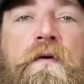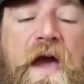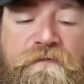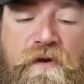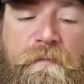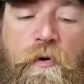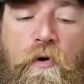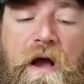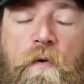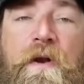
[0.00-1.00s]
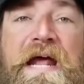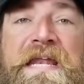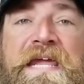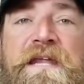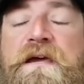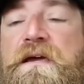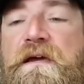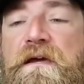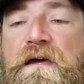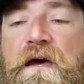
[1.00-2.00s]
after I pour out what I need.
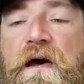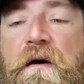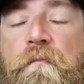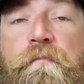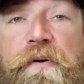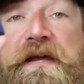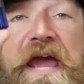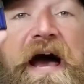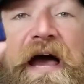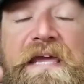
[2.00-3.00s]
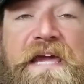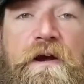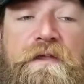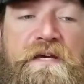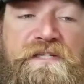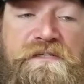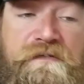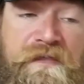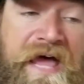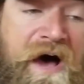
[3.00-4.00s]
But yeah, I carry this
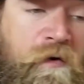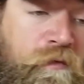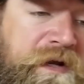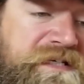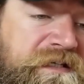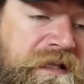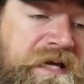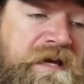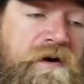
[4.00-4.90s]
now recently